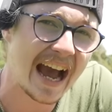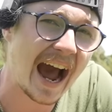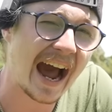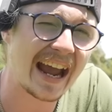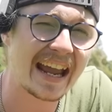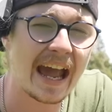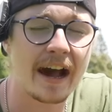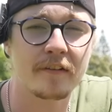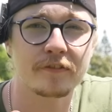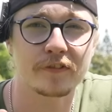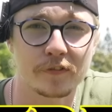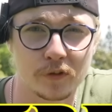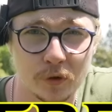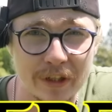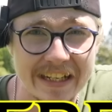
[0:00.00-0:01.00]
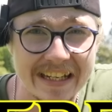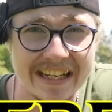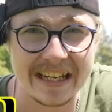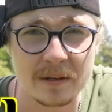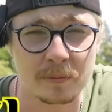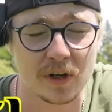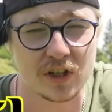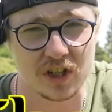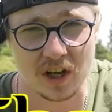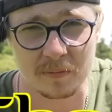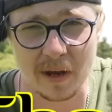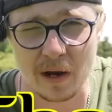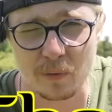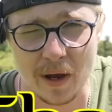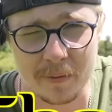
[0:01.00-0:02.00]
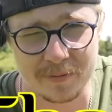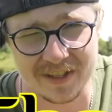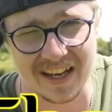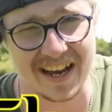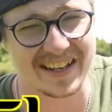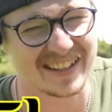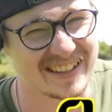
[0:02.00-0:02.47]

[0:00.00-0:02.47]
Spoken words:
I have free ebooks on my website,